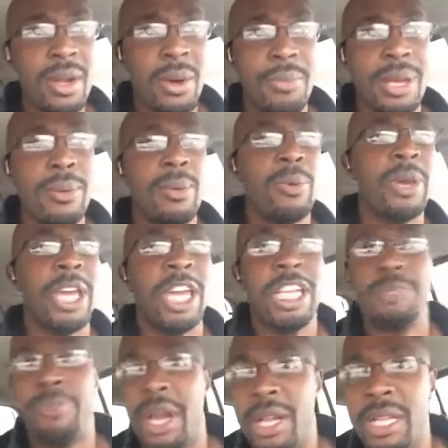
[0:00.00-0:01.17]
minimum
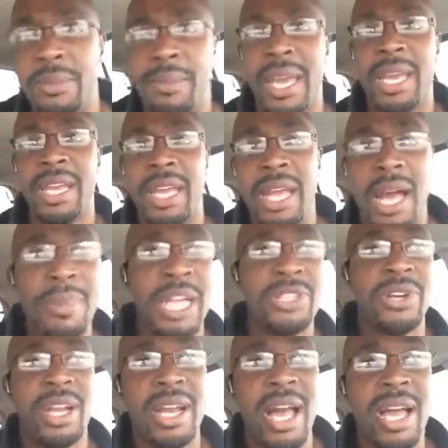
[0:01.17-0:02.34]
wage, barely making it. I'm not
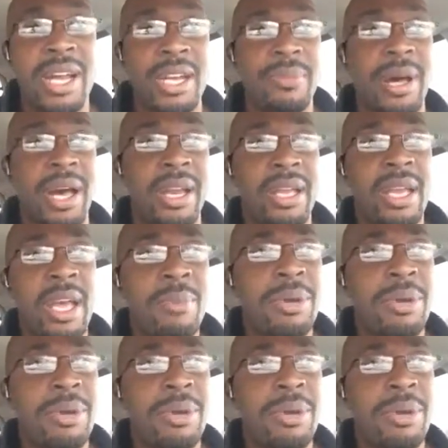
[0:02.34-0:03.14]
trying to knock anybody,